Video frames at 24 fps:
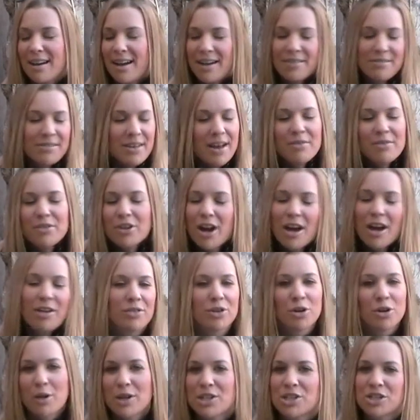I've never
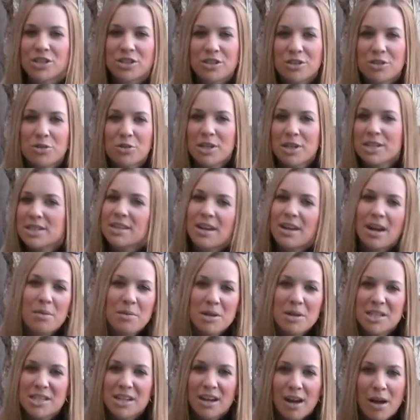ever questioned the choice that I
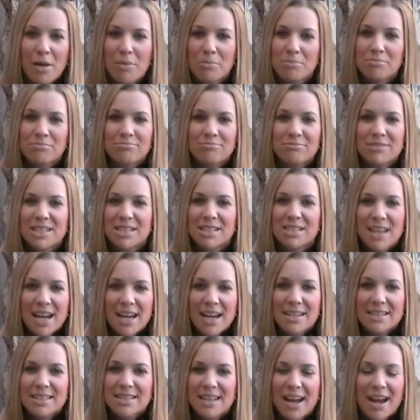made to come to
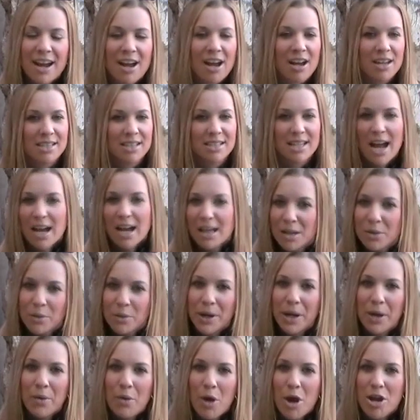SAIS. I got exactly
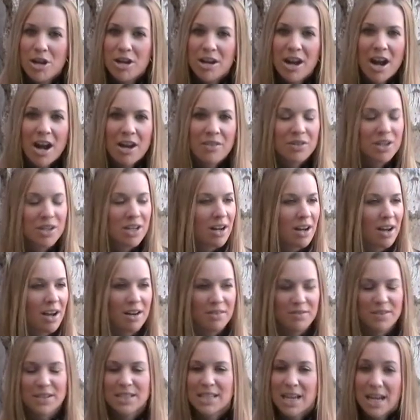what I wanted out of it. I
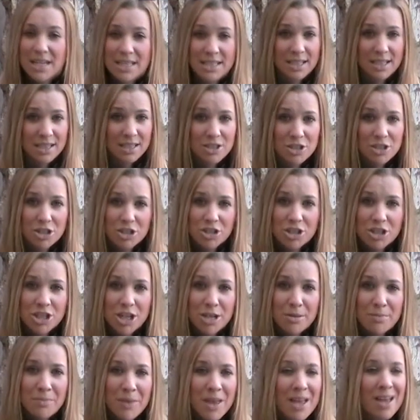got a fantastic
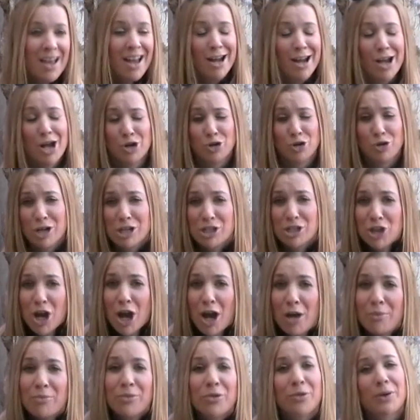internship. I got a great
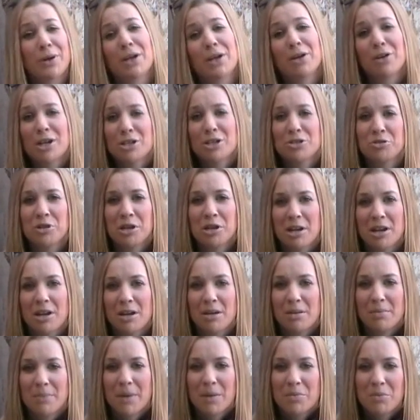job for when I graduate.
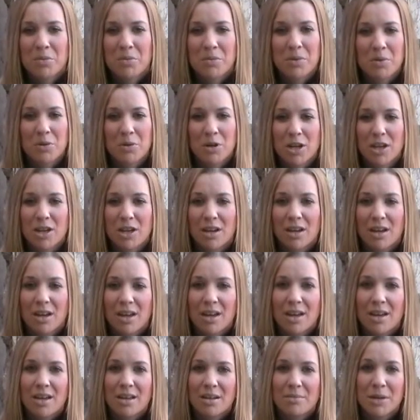I'm going to be working
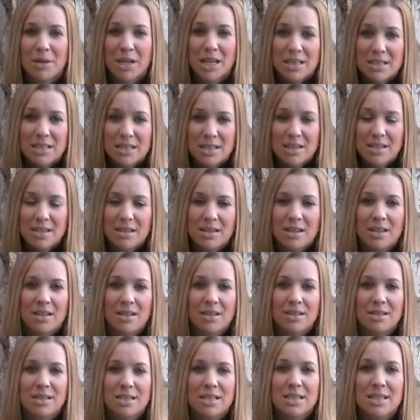at McKinsey
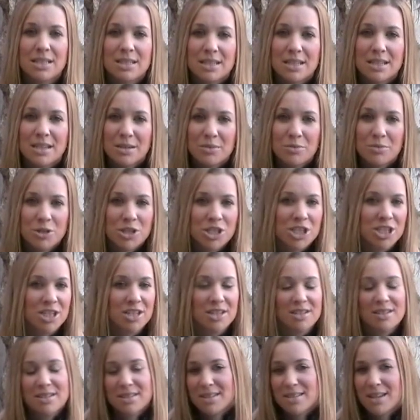in DC, which
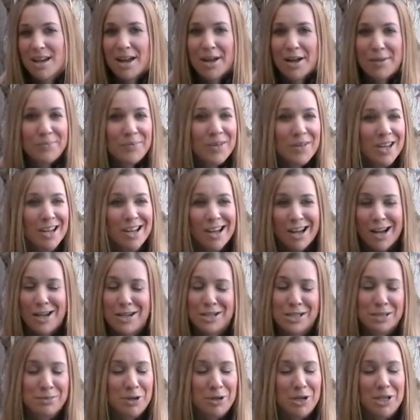is an
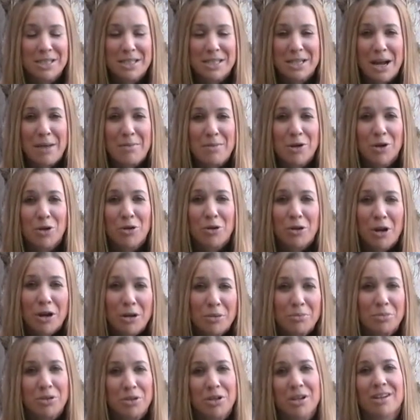experience that I'm
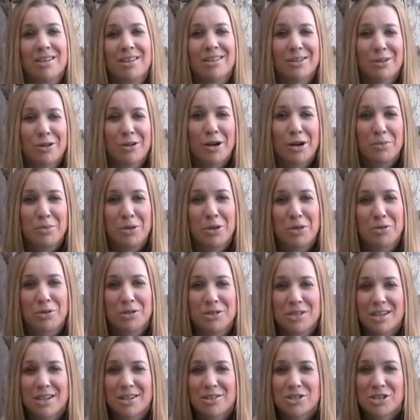incredibly
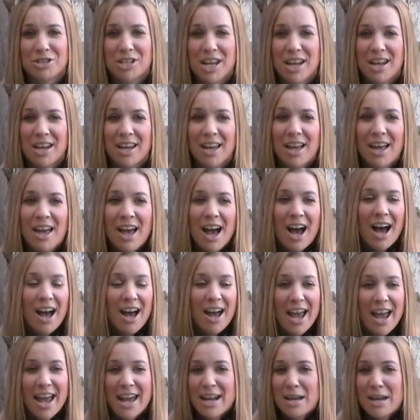thrilled to undertake.
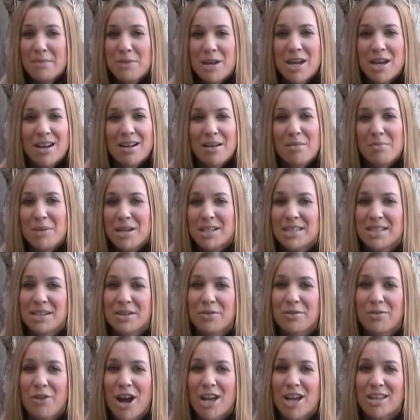And I made
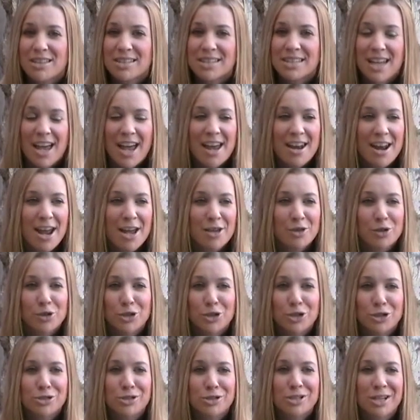amazing friends, and I
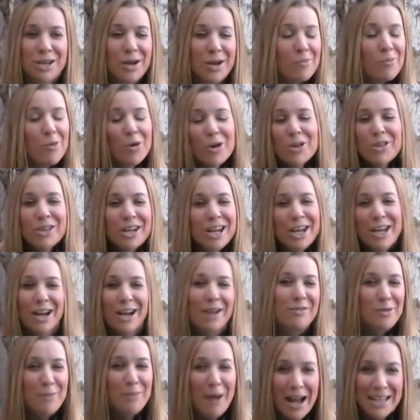learned more than I could
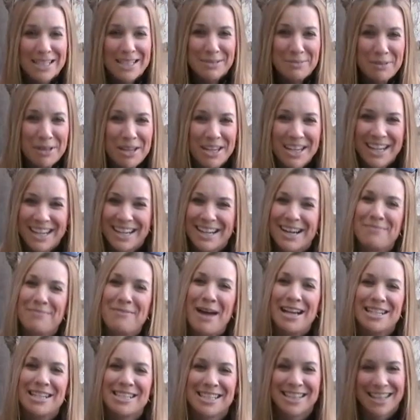ever possibly
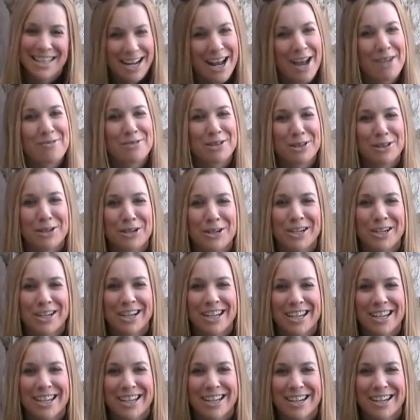imagine that I would learn
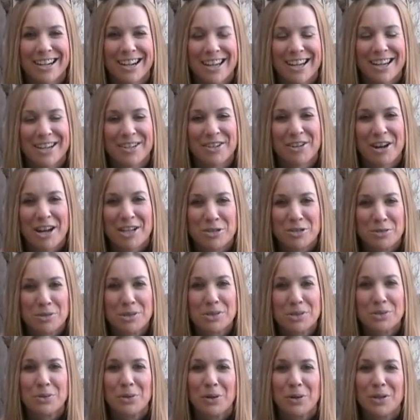in graduate
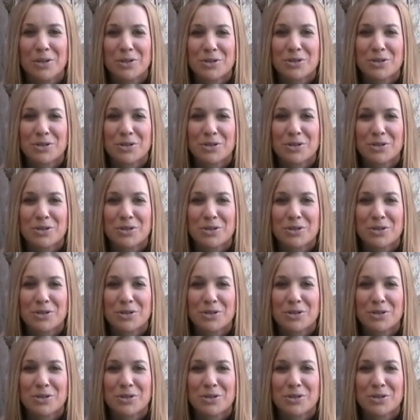school.